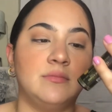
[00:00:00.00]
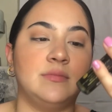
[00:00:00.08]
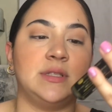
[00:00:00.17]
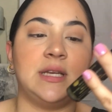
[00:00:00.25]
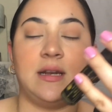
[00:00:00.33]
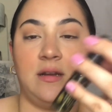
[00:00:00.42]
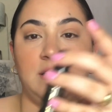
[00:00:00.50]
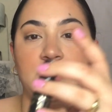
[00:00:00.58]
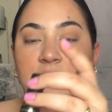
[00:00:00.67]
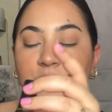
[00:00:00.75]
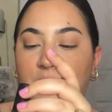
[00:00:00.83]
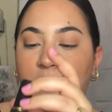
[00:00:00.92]
10 out of
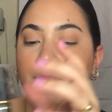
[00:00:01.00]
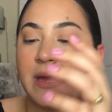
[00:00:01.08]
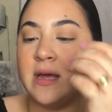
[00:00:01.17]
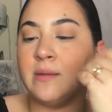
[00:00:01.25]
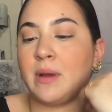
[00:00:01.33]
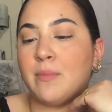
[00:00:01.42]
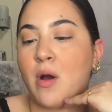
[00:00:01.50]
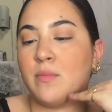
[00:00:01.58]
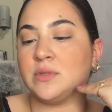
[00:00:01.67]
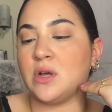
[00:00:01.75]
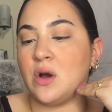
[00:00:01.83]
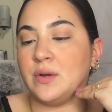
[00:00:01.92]
10 recommend. My
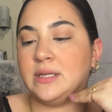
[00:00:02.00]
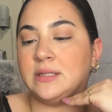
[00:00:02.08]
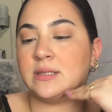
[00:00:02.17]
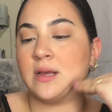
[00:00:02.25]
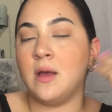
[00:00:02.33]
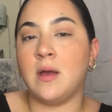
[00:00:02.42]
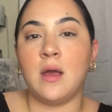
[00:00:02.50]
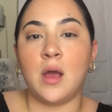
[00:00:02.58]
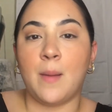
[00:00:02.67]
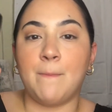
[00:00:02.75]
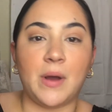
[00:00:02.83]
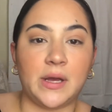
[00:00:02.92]
mom's always
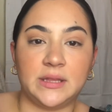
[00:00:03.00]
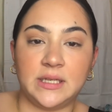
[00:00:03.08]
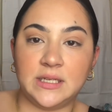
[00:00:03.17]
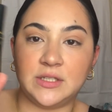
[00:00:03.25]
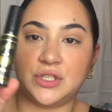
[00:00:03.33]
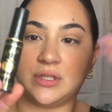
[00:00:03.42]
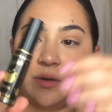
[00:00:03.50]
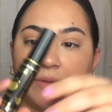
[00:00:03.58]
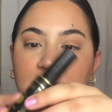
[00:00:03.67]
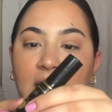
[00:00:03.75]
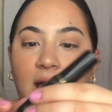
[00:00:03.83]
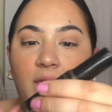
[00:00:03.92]
bought these. She's always
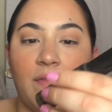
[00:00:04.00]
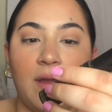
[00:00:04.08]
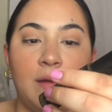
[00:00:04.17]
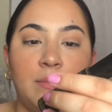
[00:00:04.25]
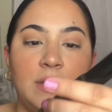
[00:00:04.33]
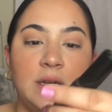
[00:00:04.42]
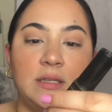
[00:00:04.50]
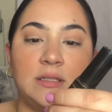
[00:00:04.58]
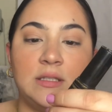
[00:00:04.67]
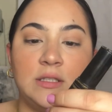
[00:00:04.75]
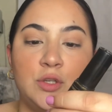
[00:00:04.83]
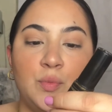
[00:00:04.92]
had them. And it's
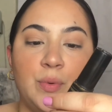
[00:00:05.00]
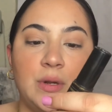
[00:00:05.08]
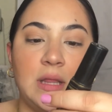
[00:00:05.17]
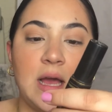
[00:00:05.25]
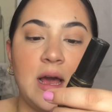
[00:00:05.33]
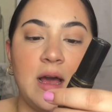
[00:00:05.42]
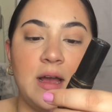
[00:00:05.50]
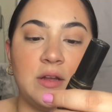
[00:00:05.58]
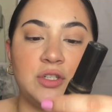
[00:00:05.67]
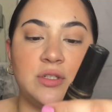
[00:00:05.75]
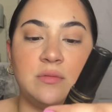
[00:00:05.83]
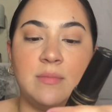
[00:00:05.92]
Super
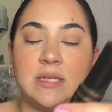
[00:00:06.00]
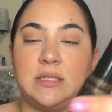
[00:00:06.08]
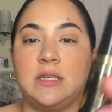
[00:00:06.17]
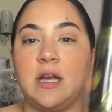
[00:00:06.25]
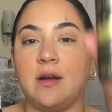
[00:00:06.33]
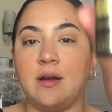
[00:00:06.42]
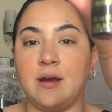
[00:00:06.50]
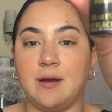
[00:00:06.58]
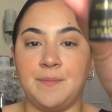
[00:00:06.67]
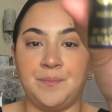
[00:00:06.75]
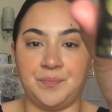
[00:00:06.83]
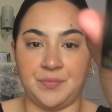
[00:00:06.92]
Lash mascara
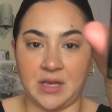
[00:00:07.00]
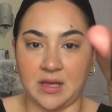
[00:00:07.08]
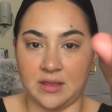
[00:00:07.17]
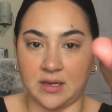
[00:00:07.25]
in the